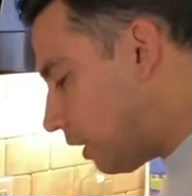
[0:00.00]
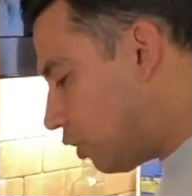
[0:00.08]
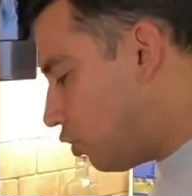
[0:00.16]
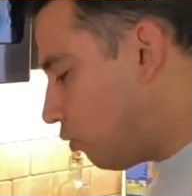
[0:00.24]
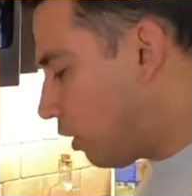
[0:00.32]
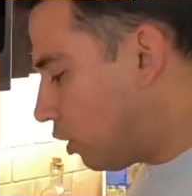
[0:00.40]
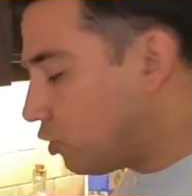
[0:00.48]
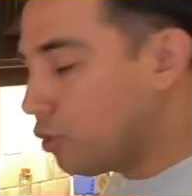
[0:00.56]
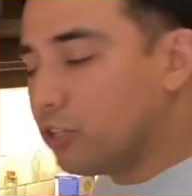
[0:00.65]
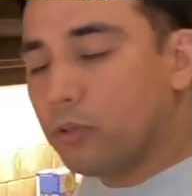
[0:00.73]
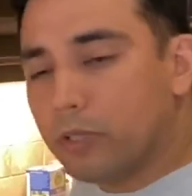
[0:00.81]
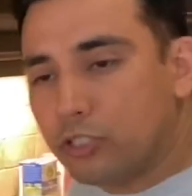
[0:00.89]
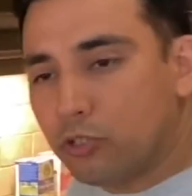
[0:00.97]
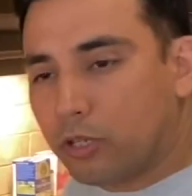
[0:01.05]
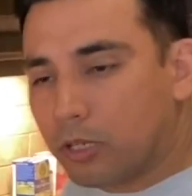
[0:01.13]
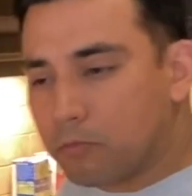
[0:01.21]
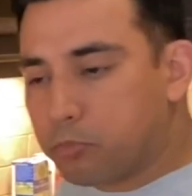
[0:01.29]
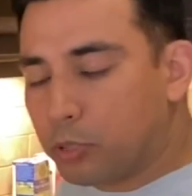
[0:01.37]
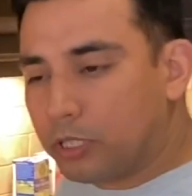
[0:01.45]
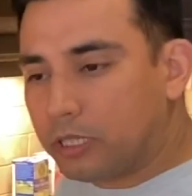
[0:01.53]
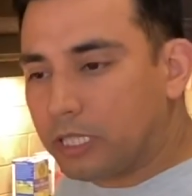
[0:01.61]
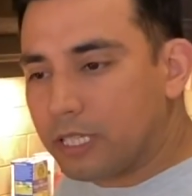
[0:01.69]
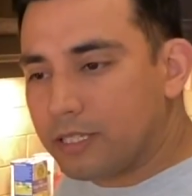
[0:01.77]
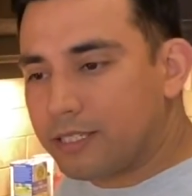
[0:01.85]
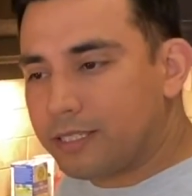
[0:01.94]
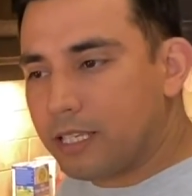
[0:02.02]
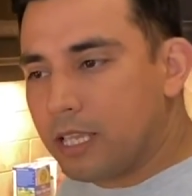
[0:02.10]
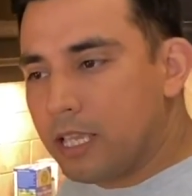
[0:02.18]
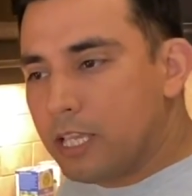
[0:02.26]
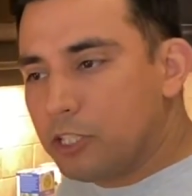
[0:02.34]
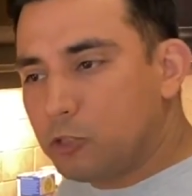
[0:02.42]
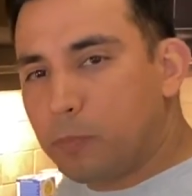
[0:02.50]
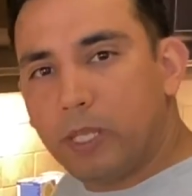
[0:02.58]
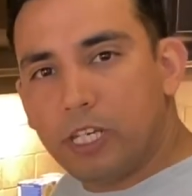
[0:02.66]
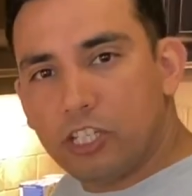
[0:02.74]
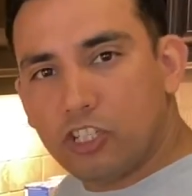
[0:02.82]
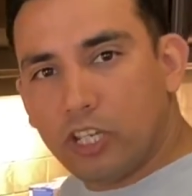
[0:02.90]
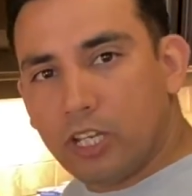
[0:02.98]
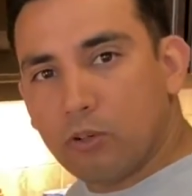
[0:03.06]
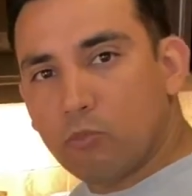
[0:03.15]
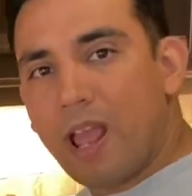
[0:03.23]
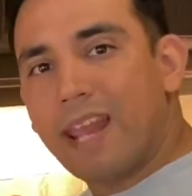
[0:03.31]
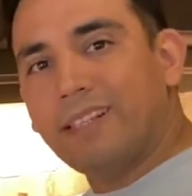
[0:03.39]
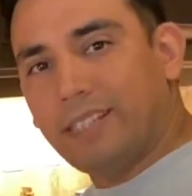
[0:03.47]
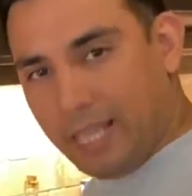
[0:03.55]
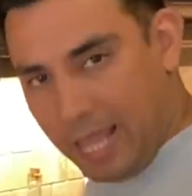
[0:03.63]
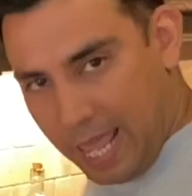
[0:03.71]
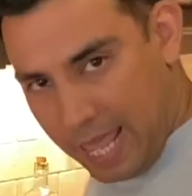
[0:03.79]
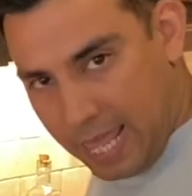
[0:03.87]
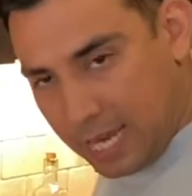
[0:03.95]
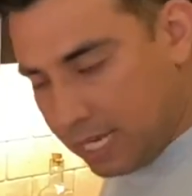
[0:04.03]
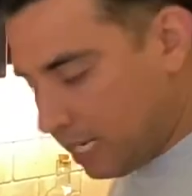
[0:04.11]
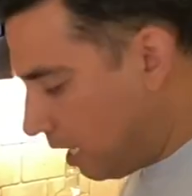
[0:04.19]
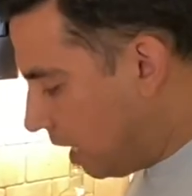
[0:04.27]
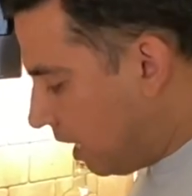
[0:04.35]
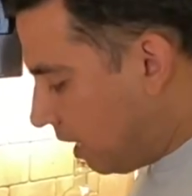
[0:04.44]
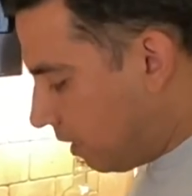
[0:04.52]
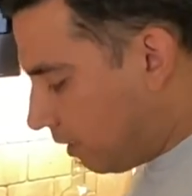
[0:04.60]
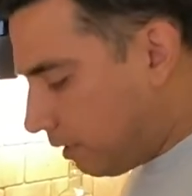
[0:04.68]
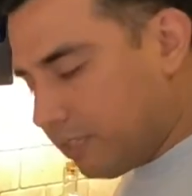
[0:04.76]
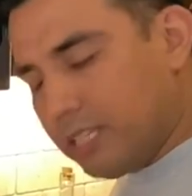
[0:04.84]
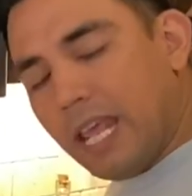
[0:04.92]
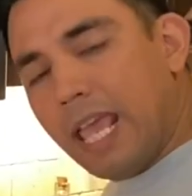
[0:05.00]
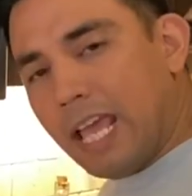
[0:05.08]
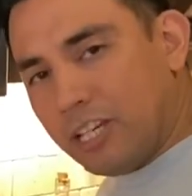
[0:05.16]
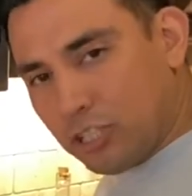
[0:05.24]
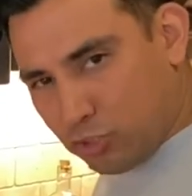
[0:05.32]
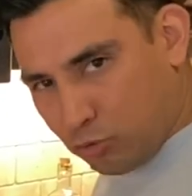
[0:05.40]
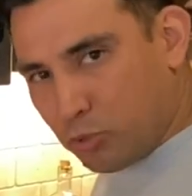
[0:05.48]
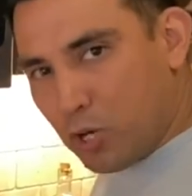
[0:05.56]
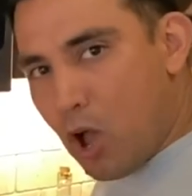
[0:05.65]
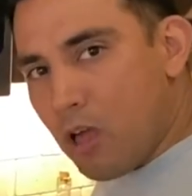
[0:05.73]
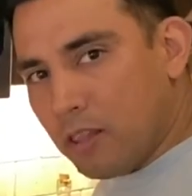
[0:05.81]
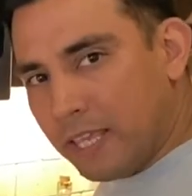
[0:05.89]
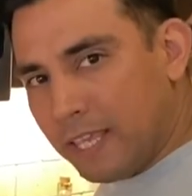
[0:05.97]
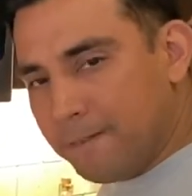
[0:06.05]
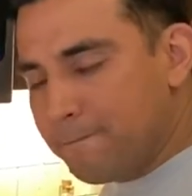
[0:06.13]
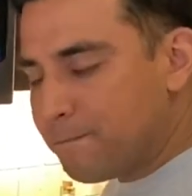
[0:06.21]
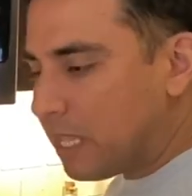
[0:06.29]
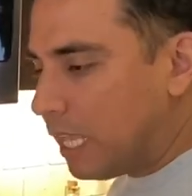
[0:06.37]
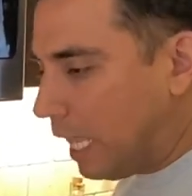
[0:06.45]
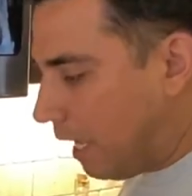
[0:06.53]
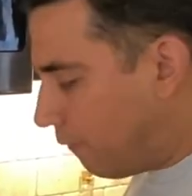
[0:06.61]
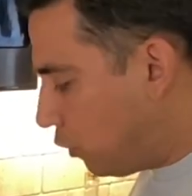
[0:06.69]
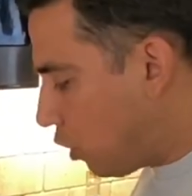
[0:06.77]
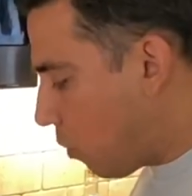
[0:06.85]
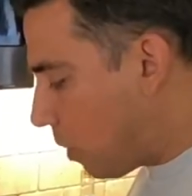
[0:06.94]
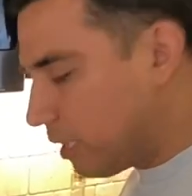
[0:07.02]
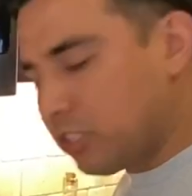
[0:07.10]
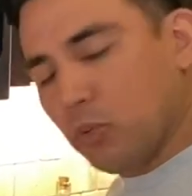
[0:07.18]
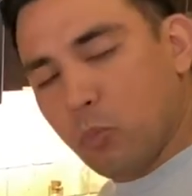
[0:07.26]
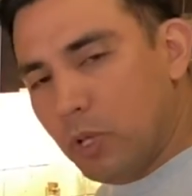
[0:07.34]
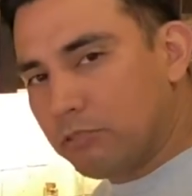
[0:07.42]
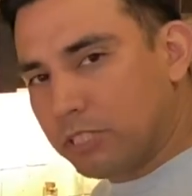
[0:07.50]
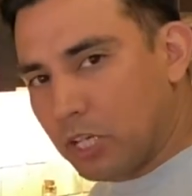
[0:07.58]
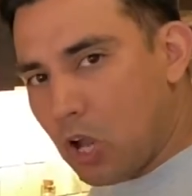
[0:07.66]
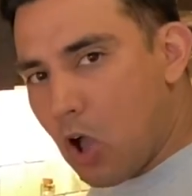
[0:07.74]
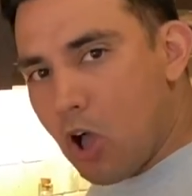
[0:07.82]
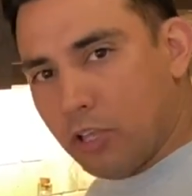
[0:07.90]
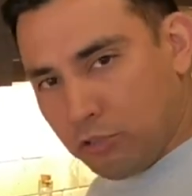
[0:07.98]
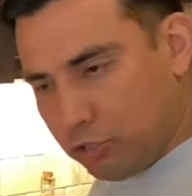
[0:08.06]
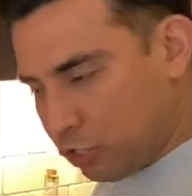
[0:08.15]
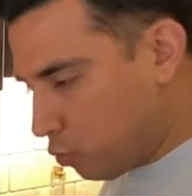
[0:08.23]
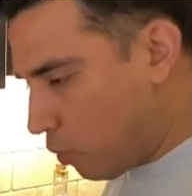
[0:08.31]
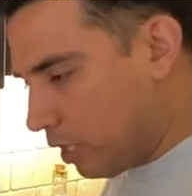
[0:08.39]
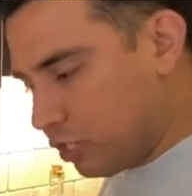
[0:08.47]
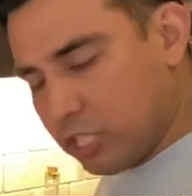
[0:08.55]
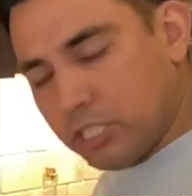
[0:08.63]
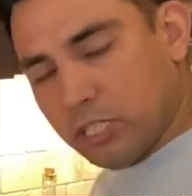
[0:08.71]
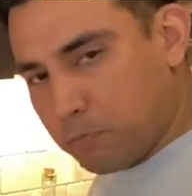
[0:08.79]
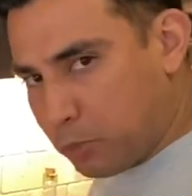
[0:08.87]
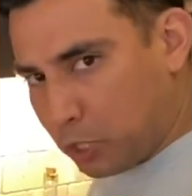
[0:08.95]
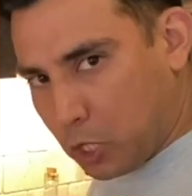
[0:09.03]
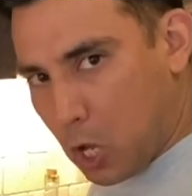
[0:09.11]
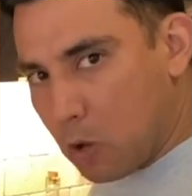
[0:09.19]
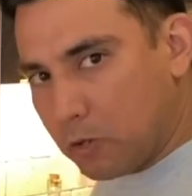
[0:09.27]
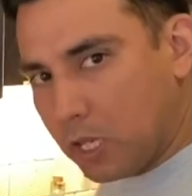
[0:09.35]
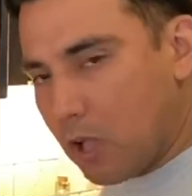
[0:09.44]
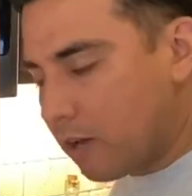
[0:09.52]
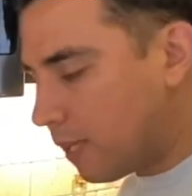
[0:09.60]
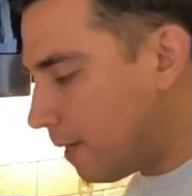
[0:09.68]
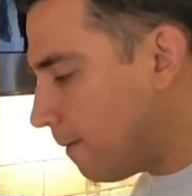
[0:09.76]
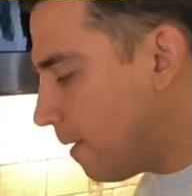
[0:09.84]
that you can do is you can put the spinach in right at the end. Today I just threw it all in. If you don't want it to wilt at all, you just want it just to put a coating on it,